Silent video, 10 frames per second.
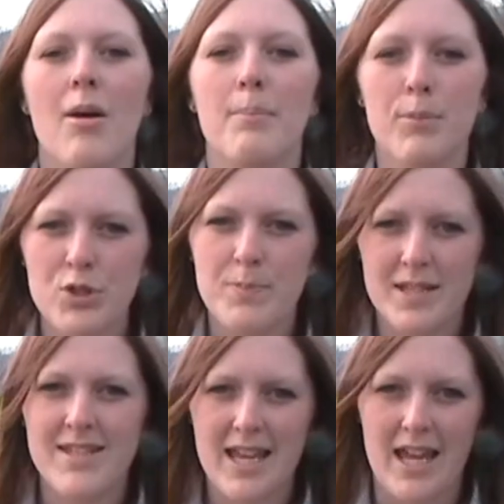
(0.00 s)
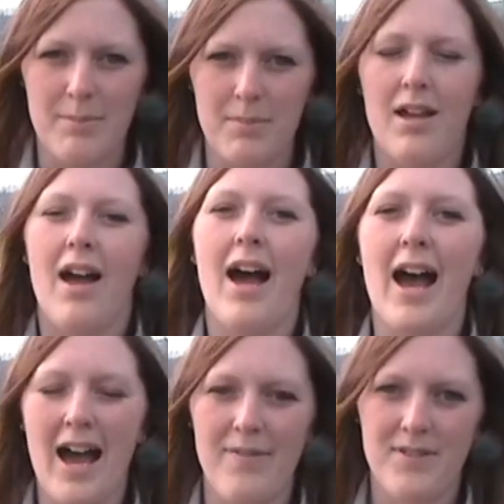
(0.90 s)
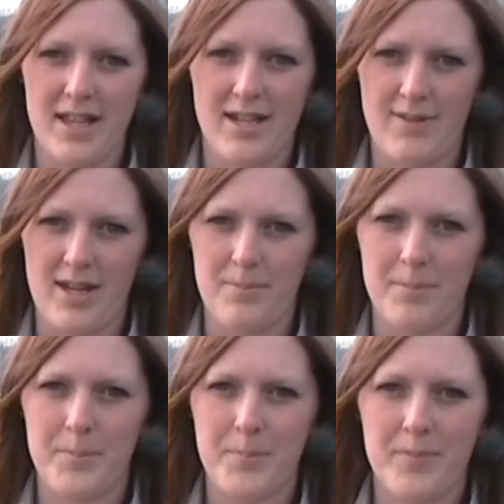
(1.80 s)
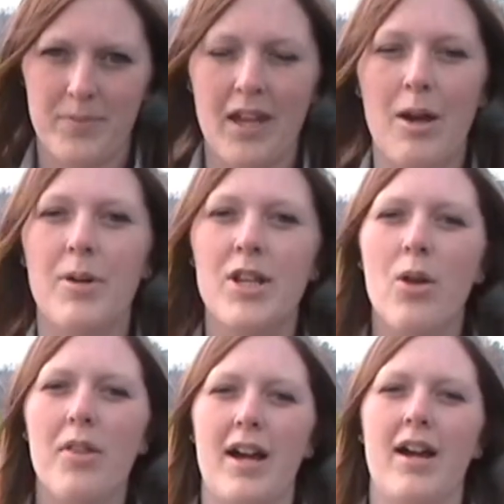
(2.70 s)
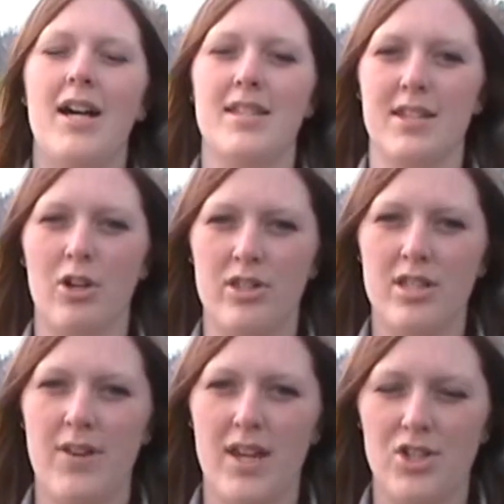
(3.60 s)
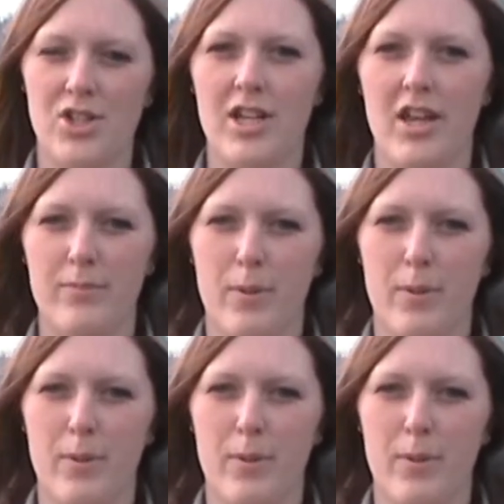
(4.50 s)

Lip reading: must be the same after that event. And we know that as the conservation of